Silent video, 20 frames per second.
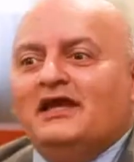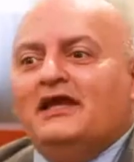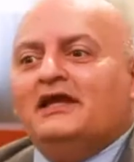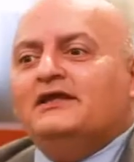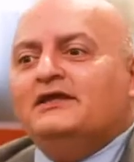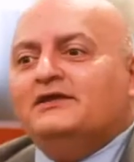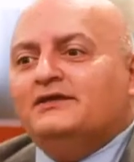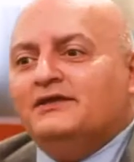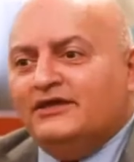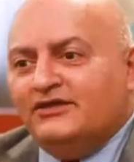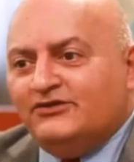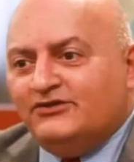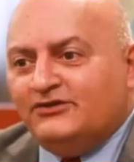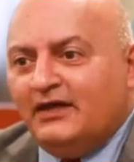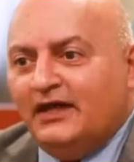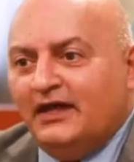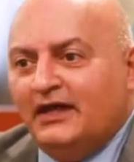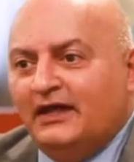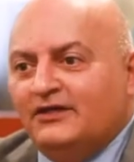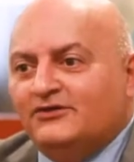and in this
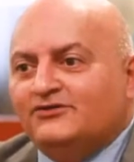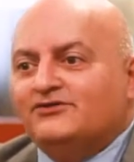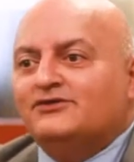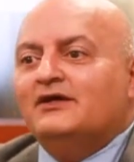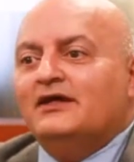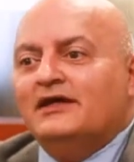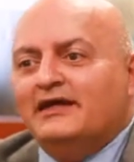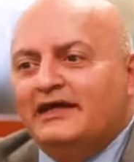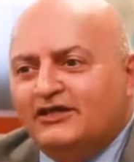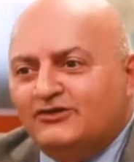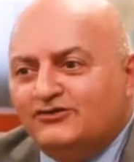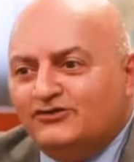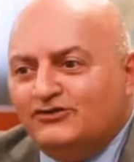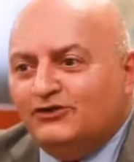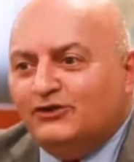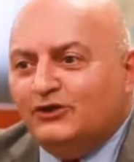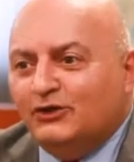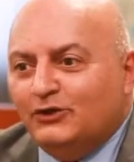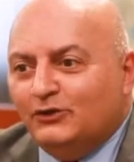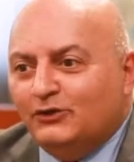case, it's
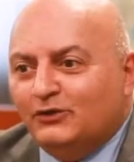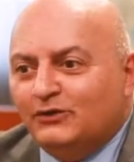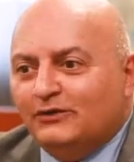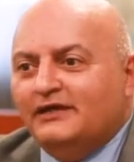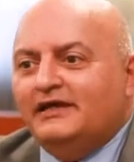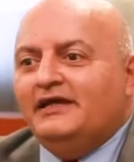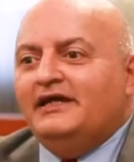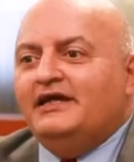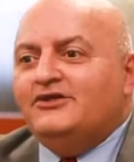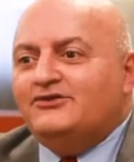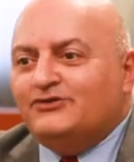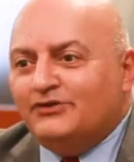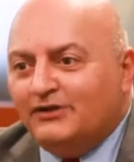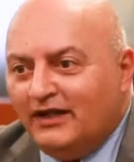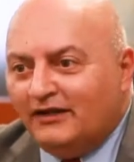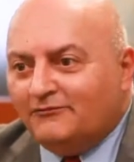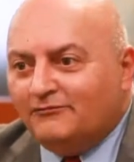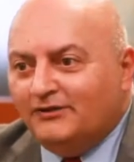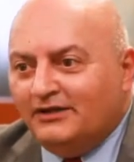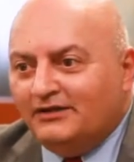you each and
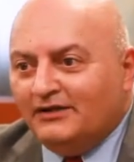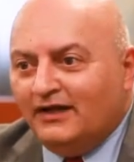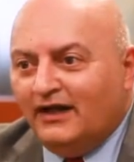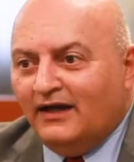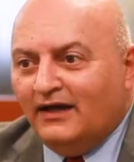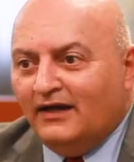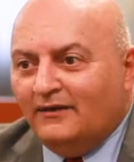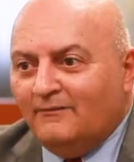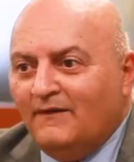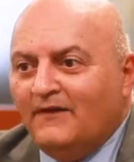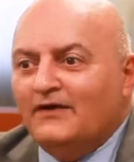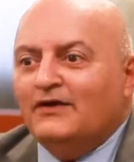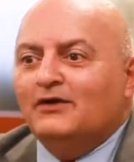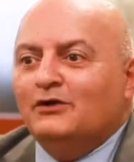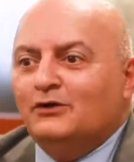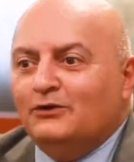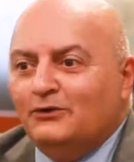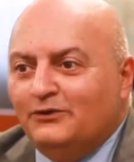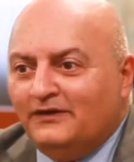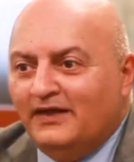every time,
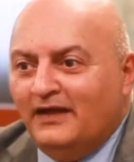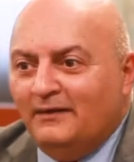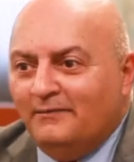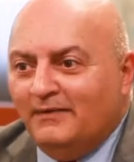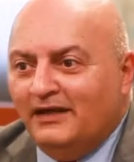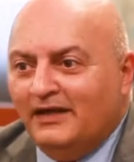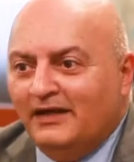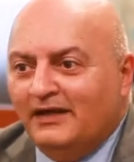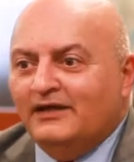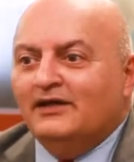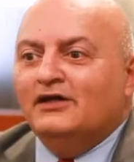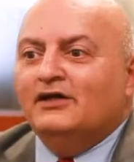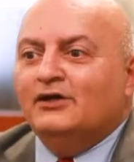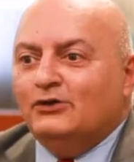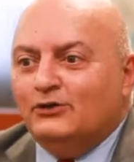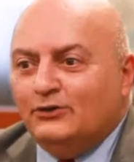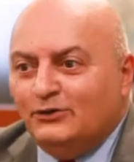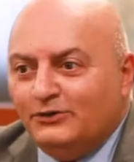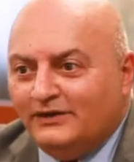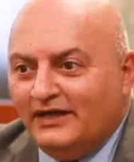who they meet,
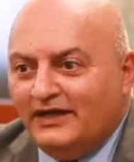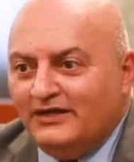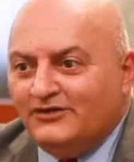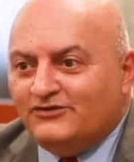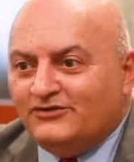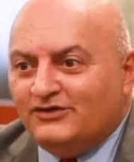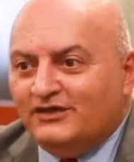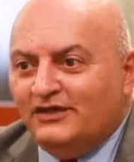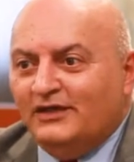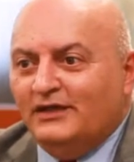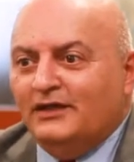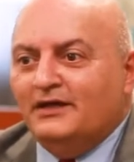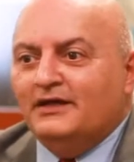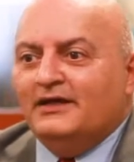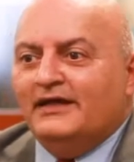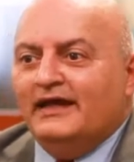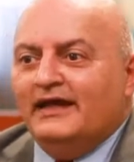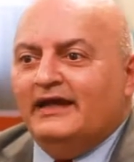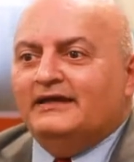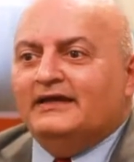who they see,
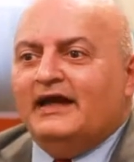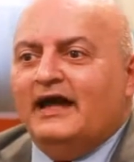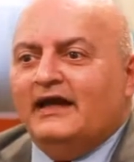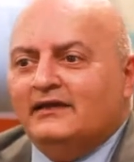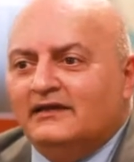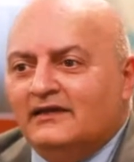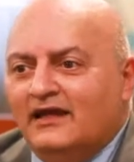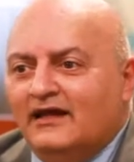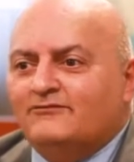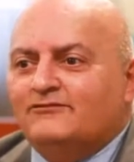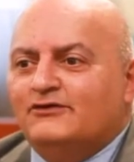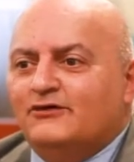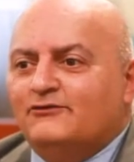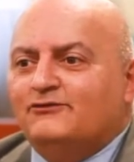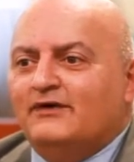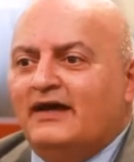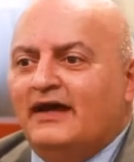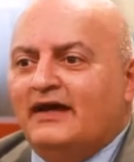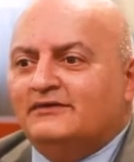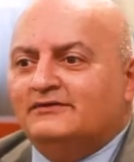and I love the
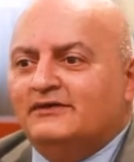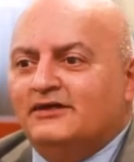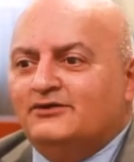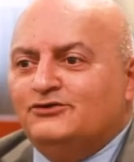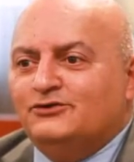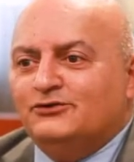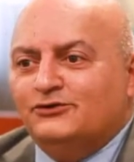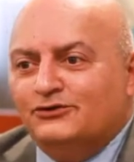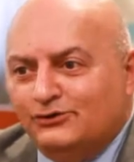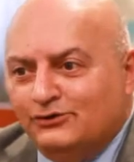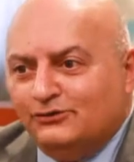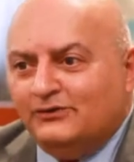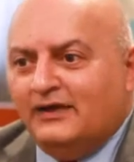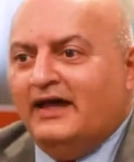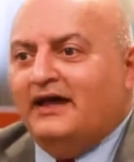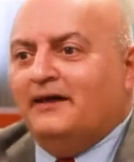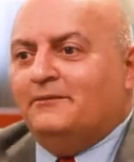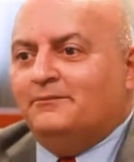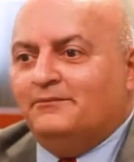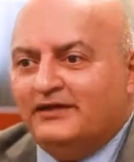fact that you do
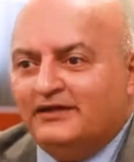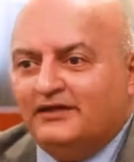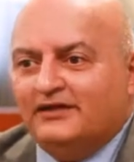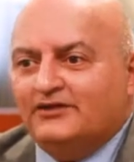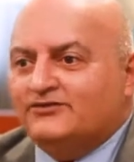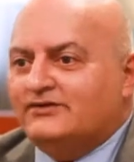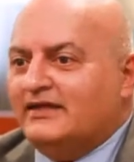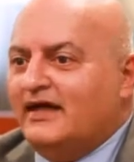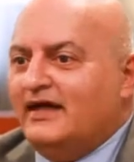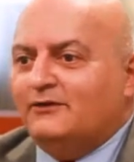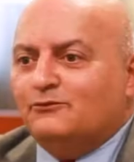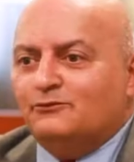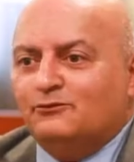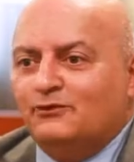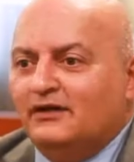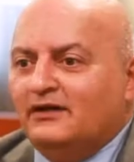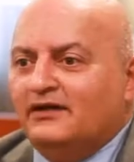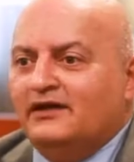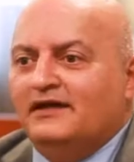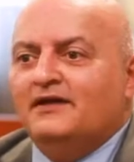that, because that
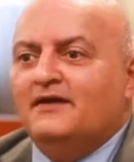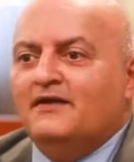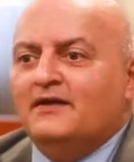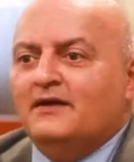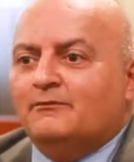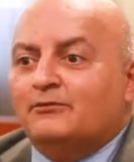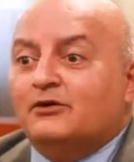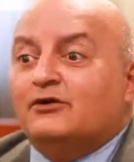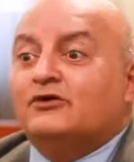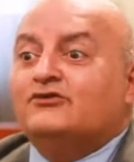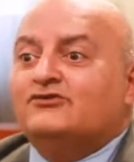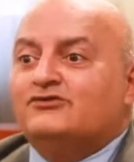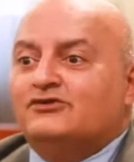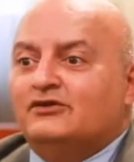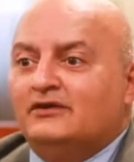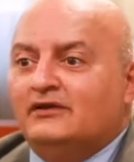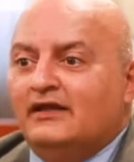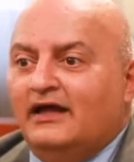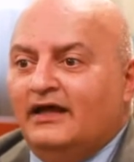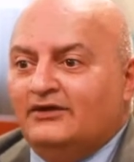really
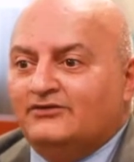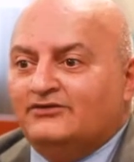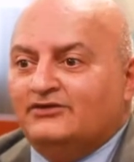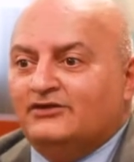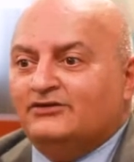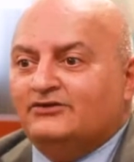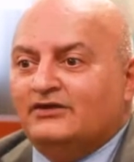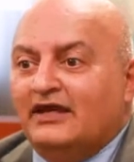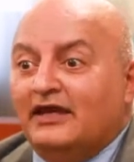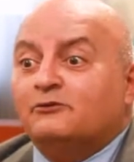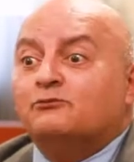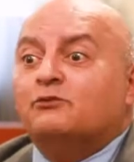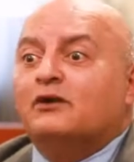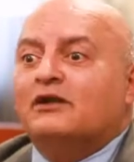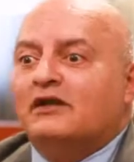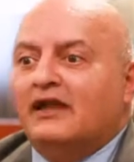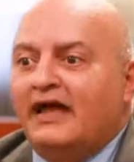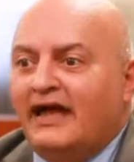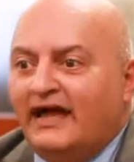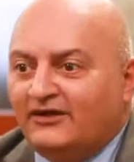personalizes and
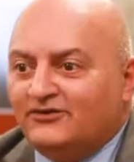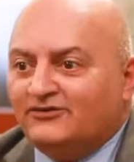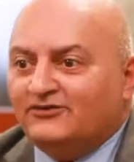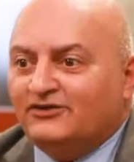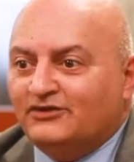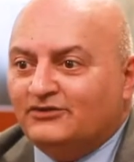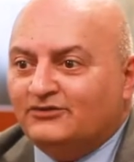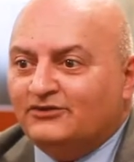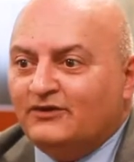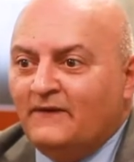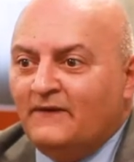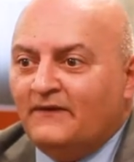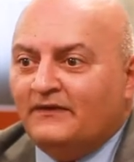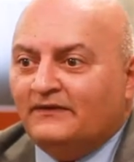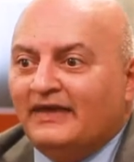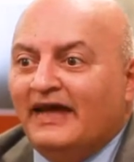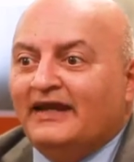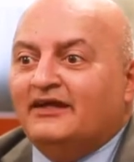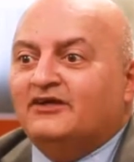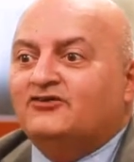relaxes
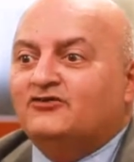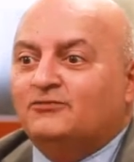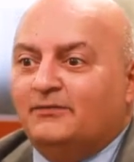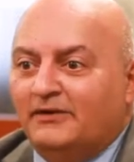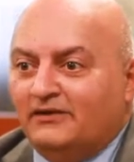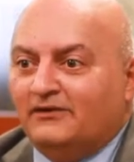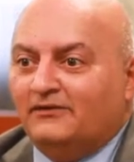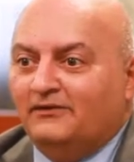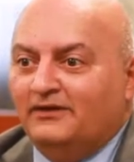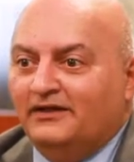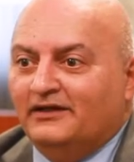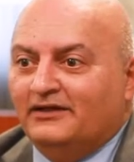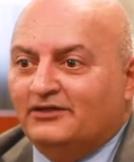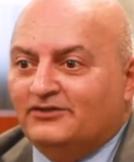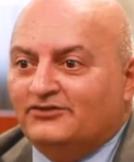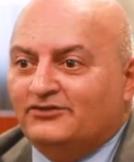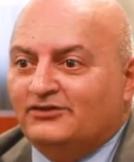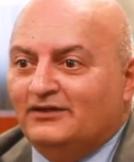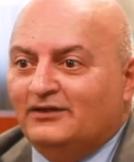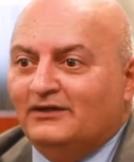that
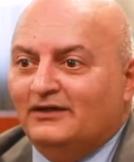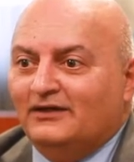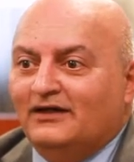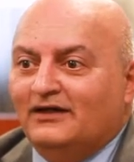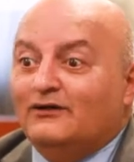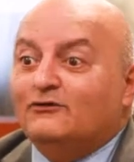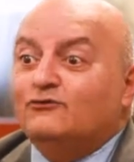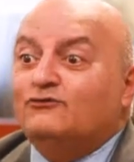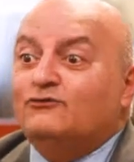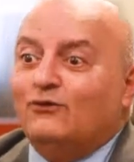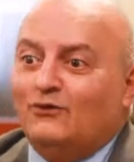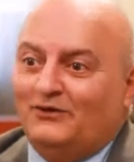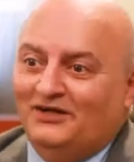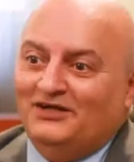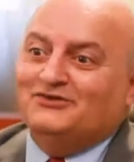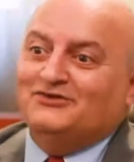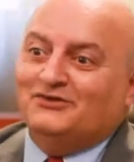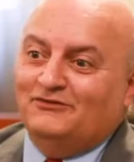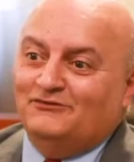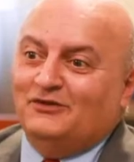experience for
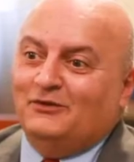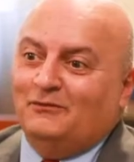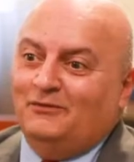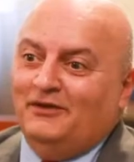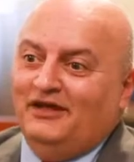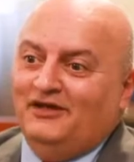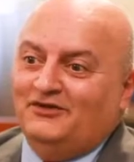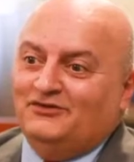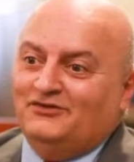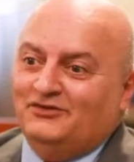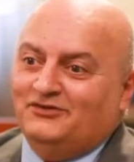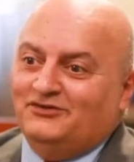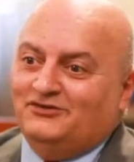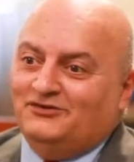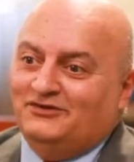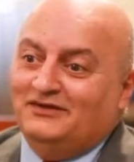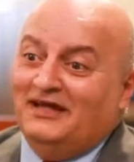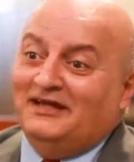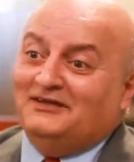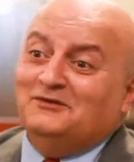each of your
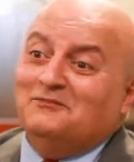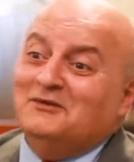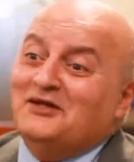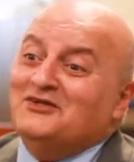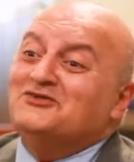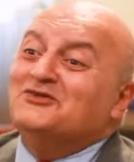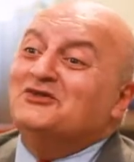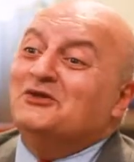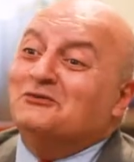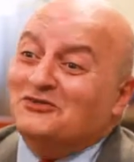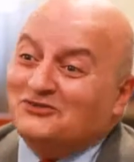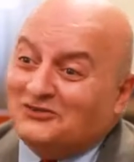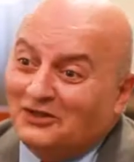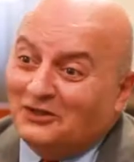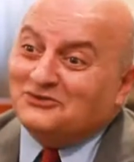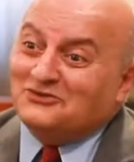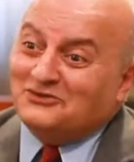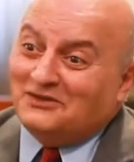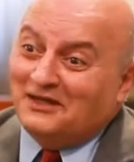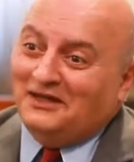patients, not to mention the
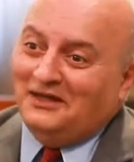results they